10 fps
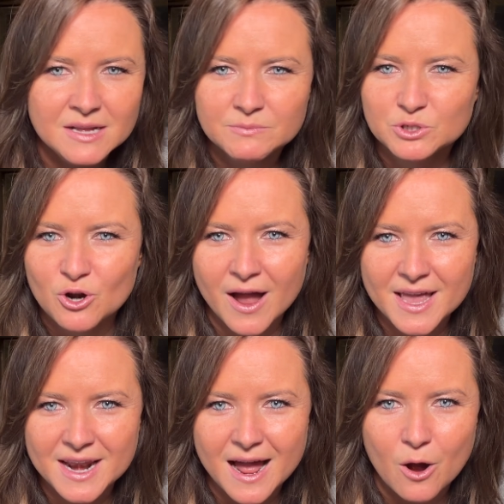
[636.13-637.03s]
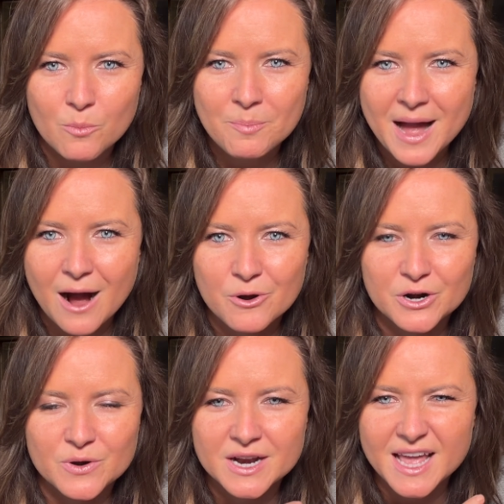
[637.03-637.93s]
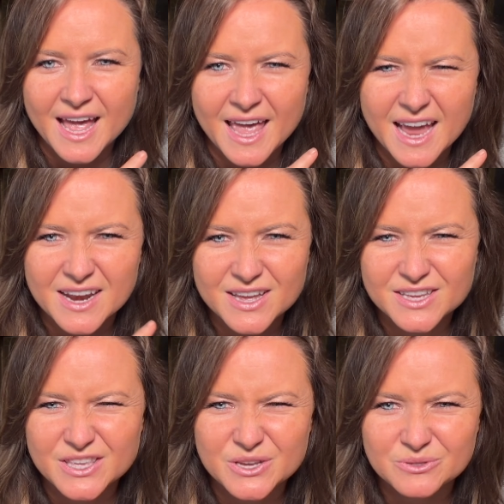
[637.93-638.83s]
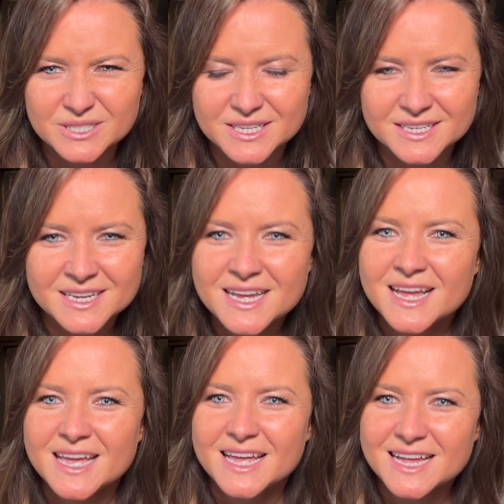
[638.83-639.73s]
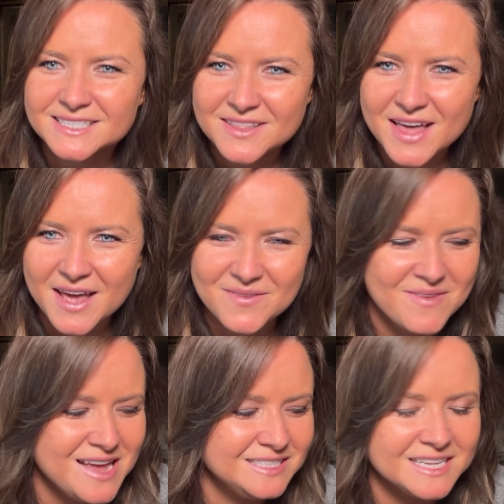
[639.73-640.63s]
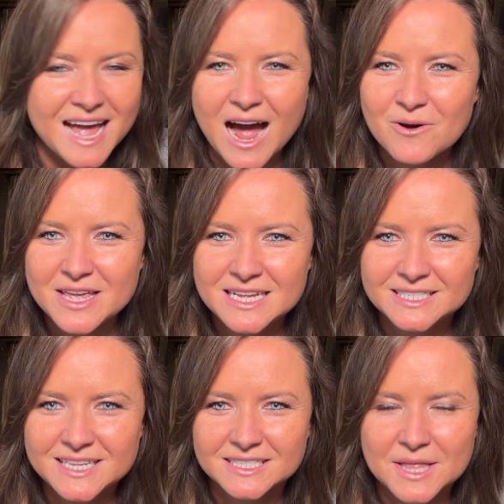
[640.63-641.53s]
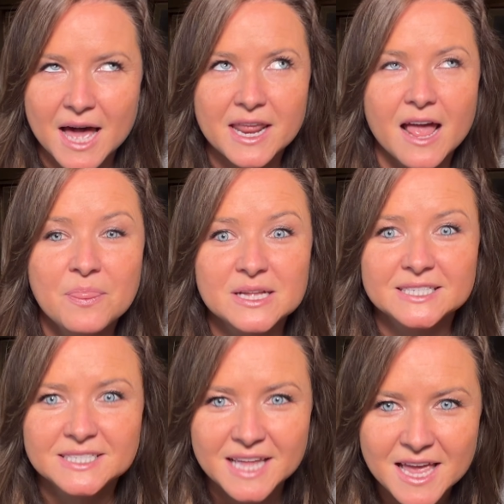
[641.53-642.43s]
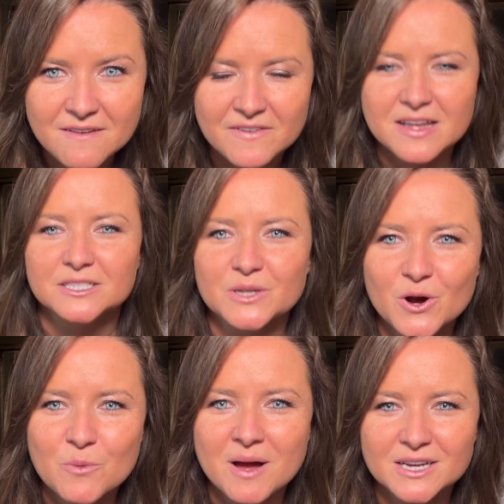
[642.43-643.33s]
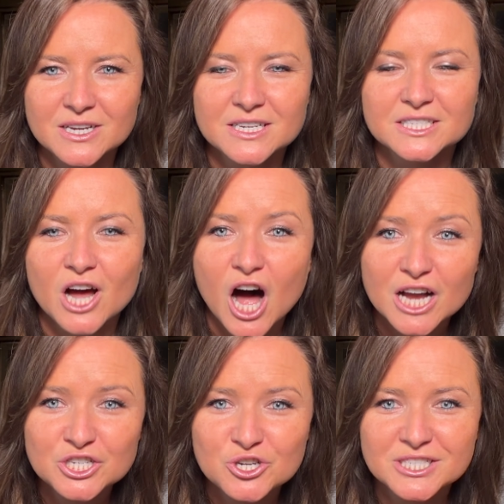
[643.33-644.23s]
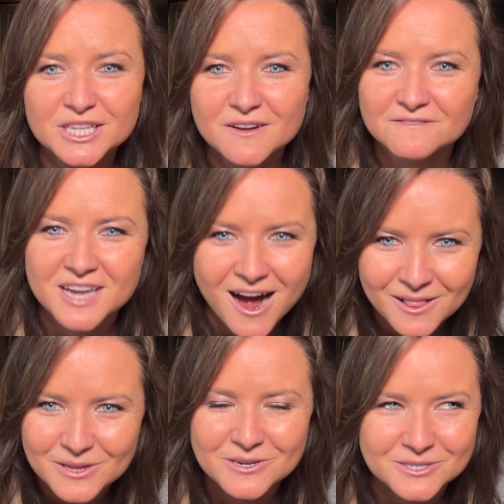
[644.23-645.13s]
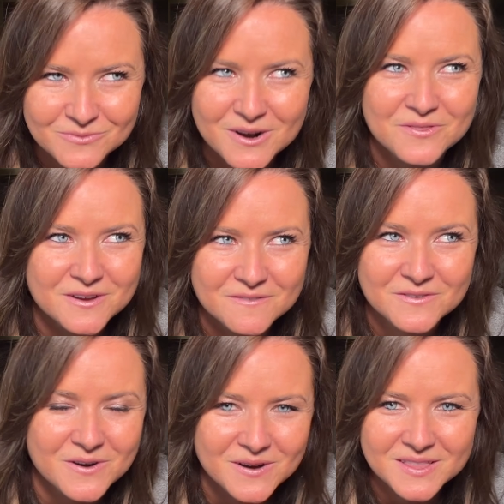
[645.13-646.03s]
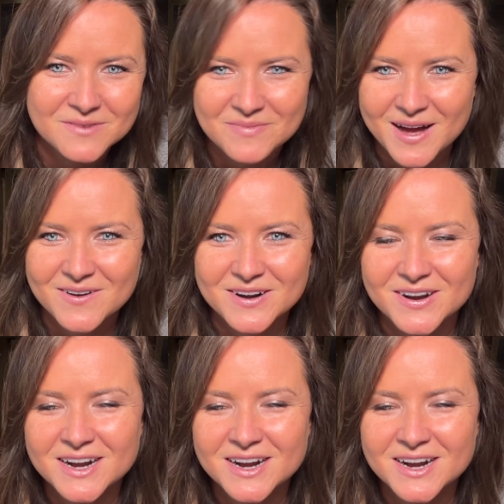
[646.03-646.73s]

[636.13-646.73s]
dry it out, powder it, and use it. Isn't that amazing? How easy is that? And the savings, oh my goodness, hundreds of dollars worth of garlic powder